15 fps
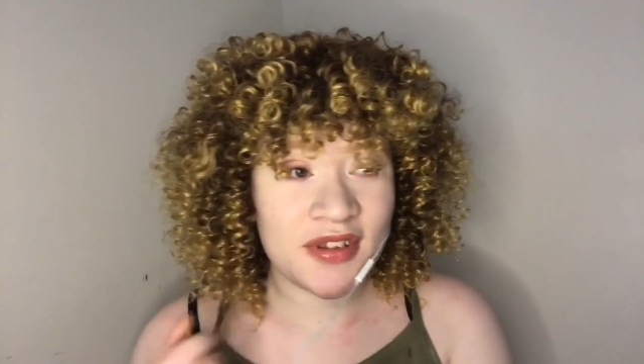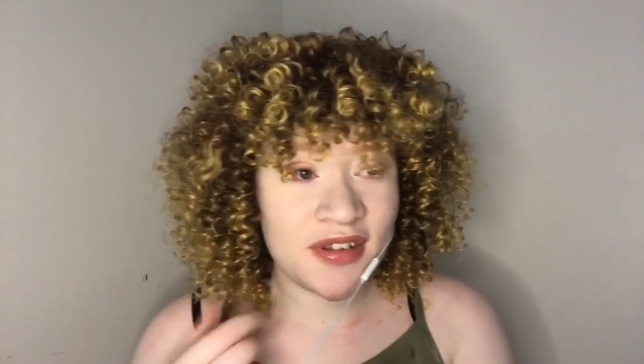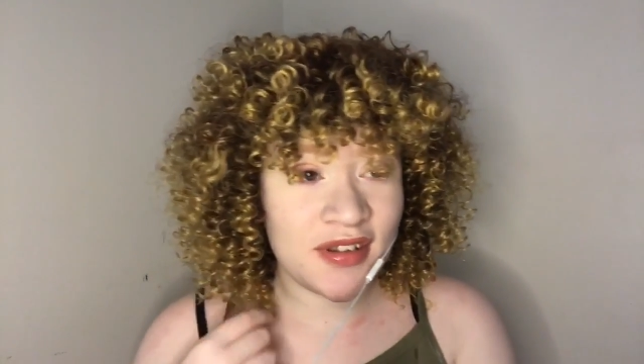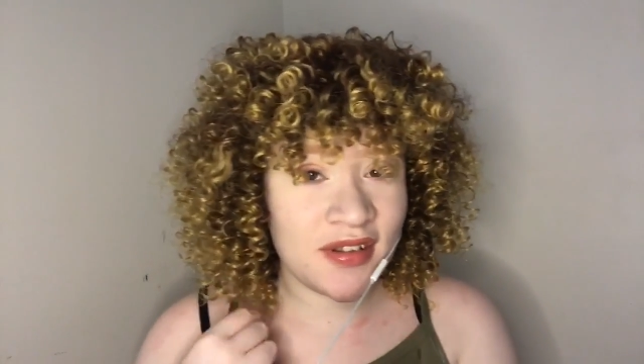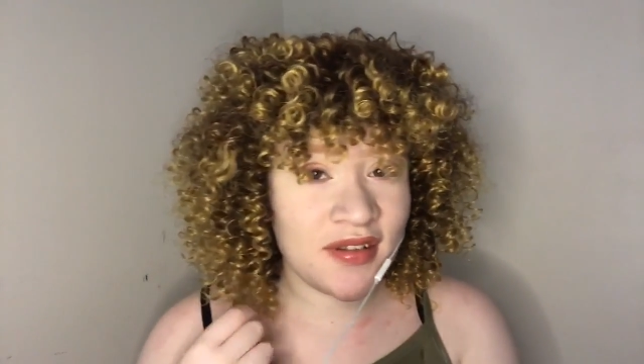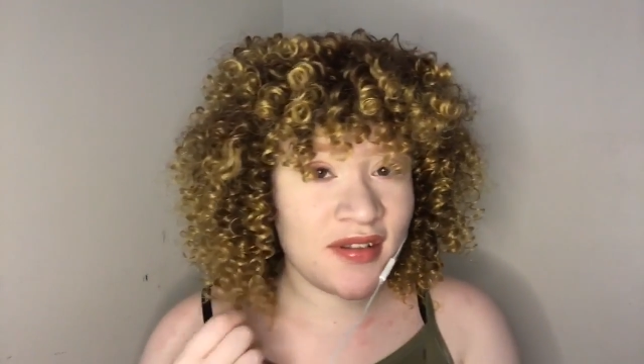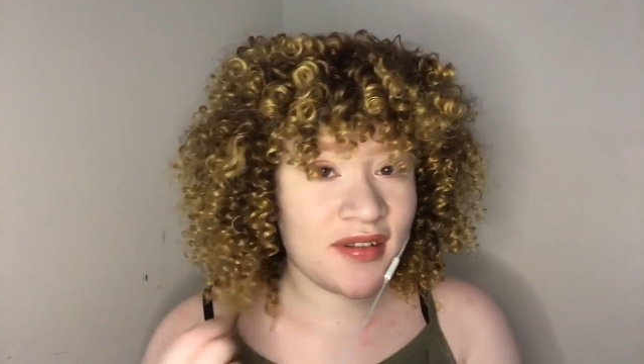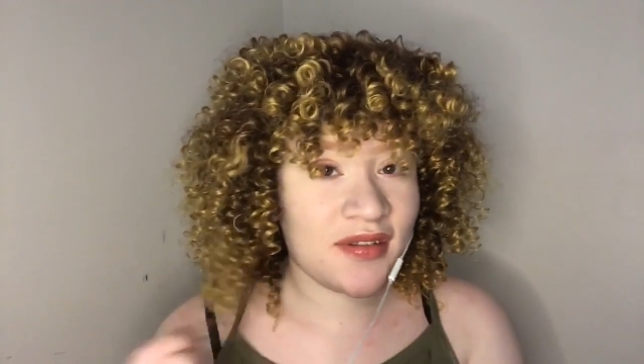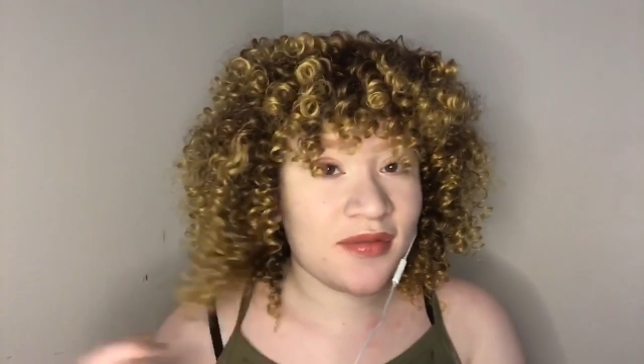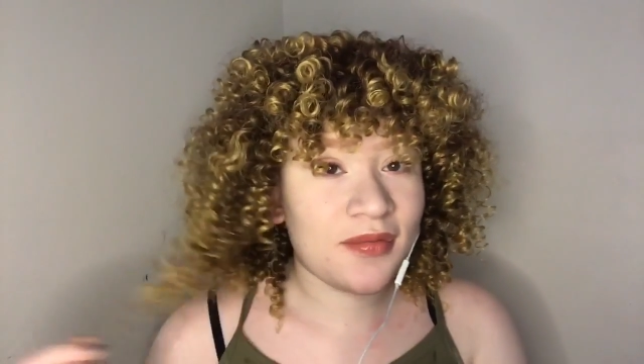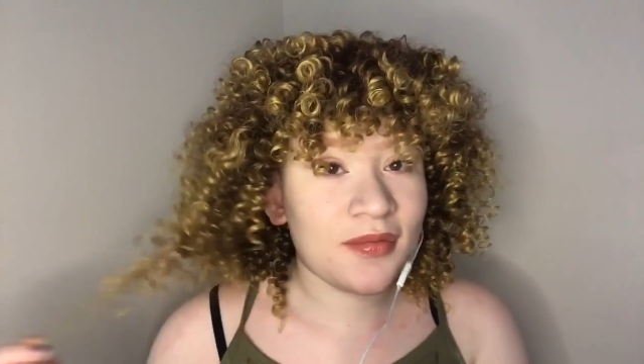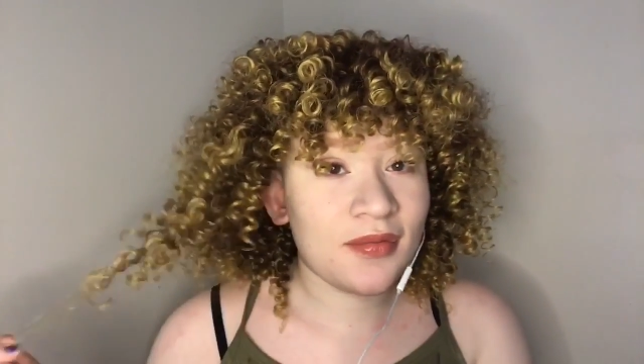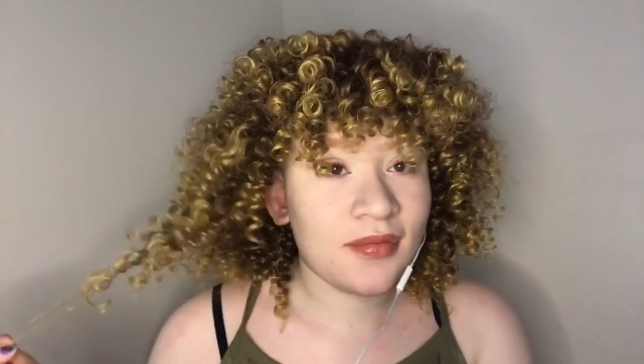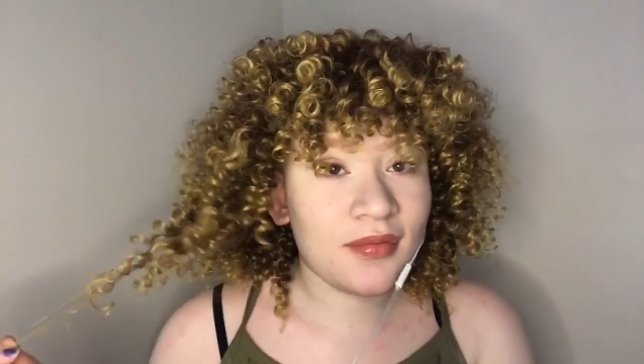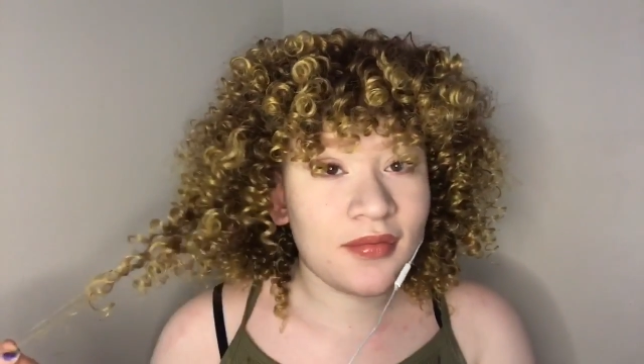this
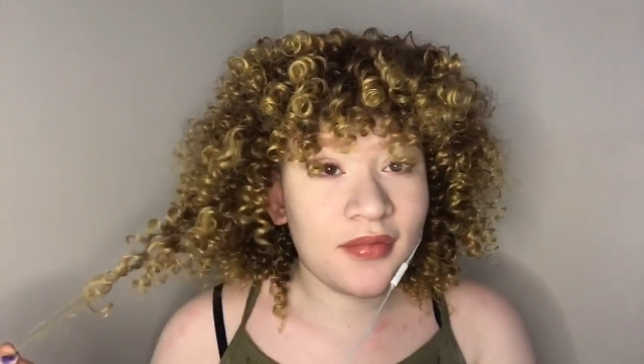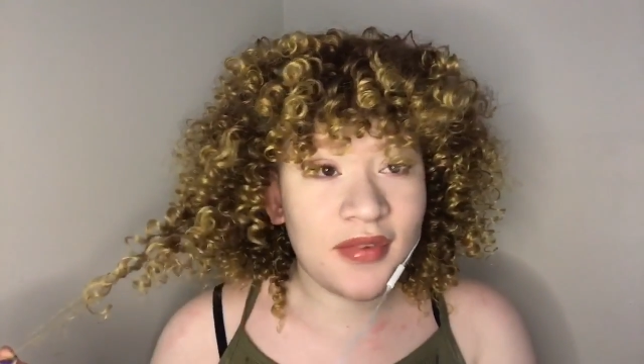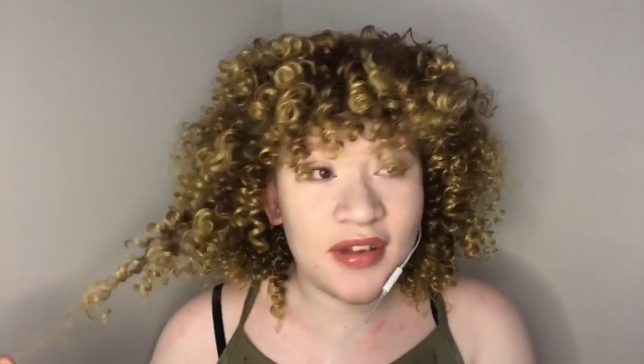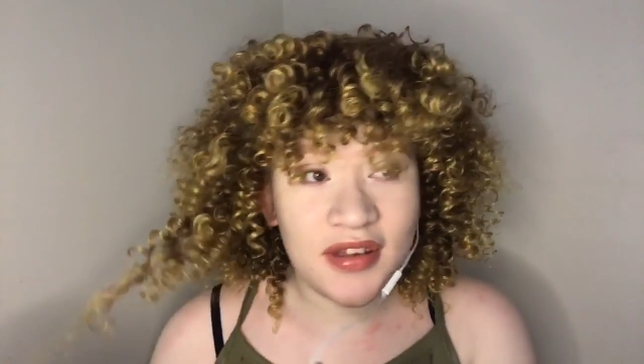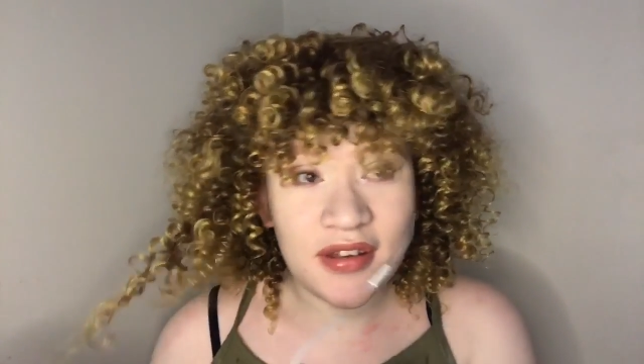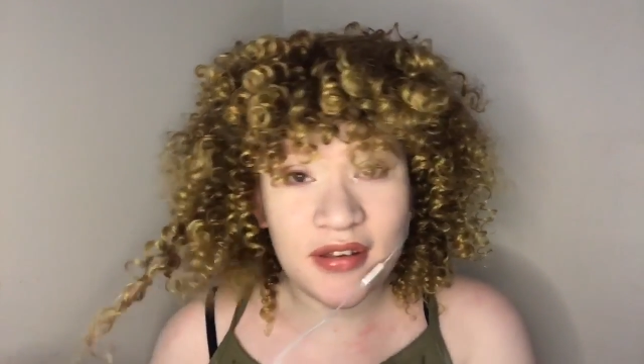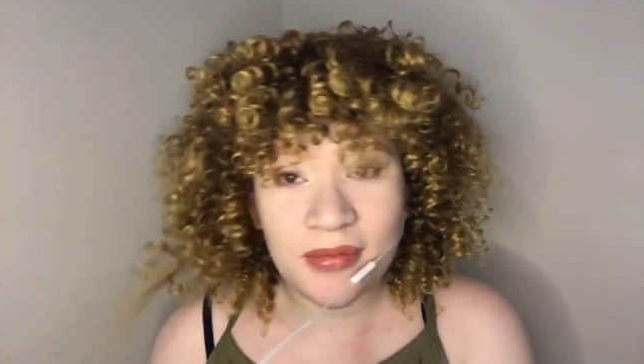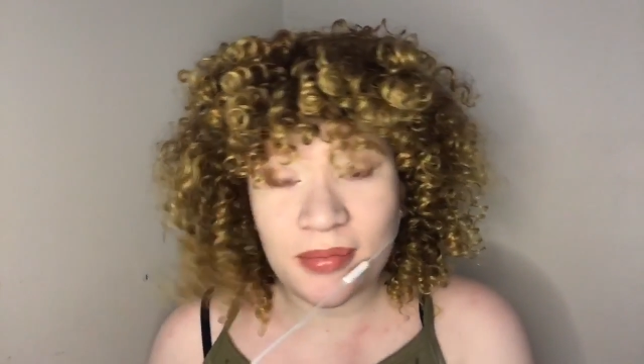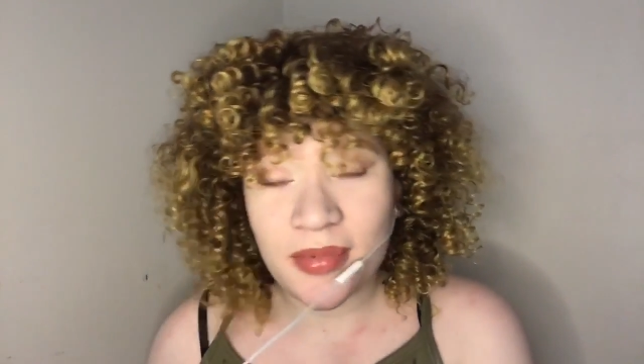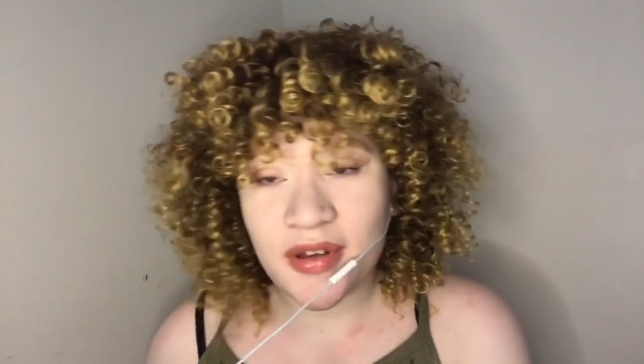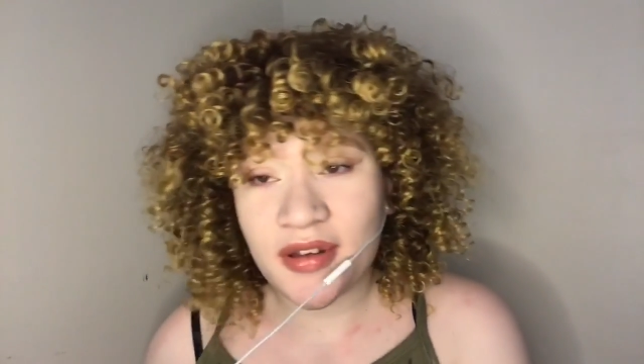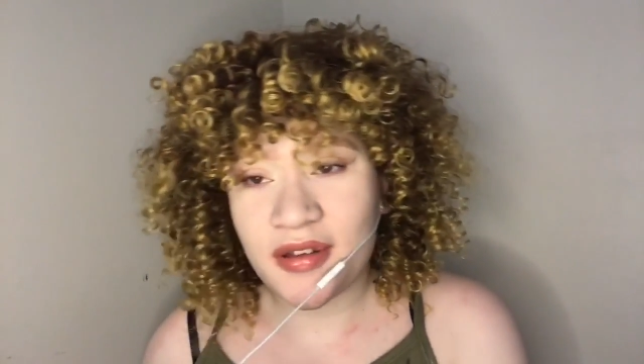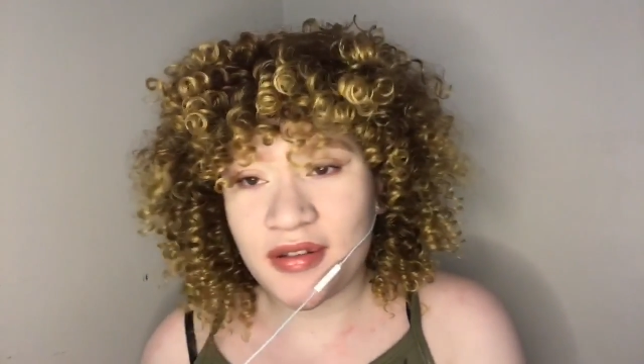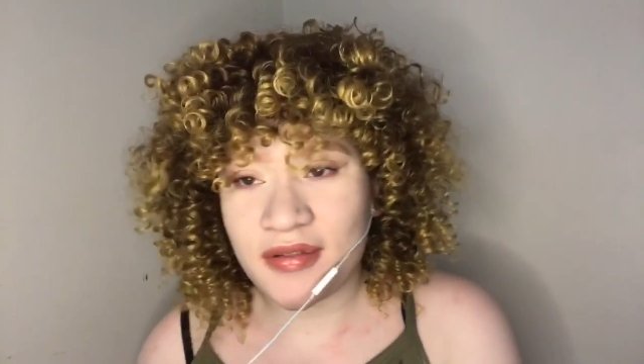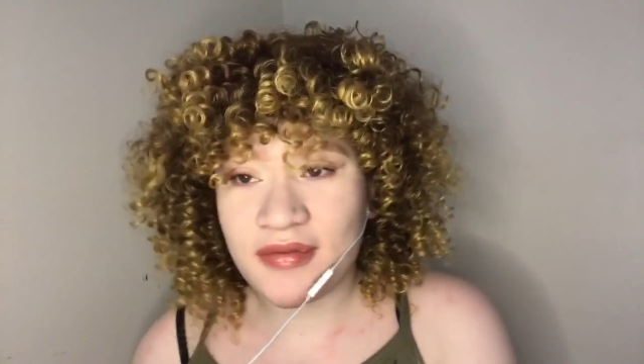wig,
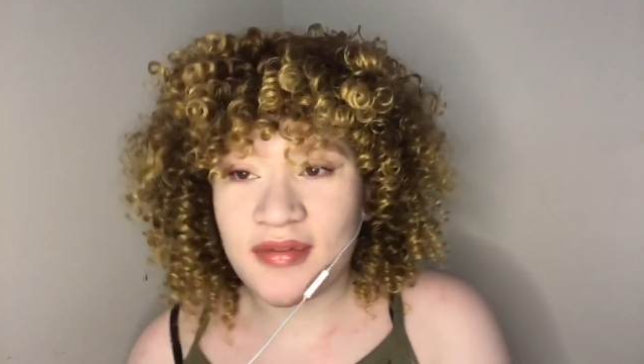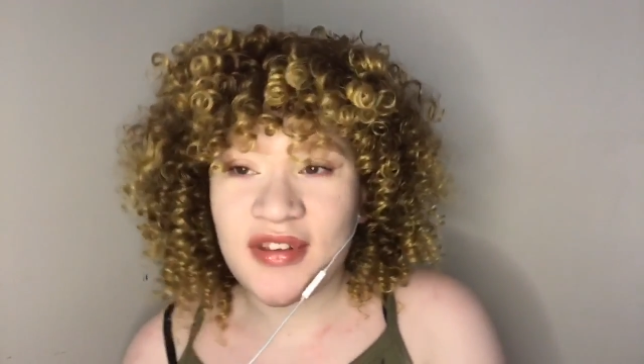but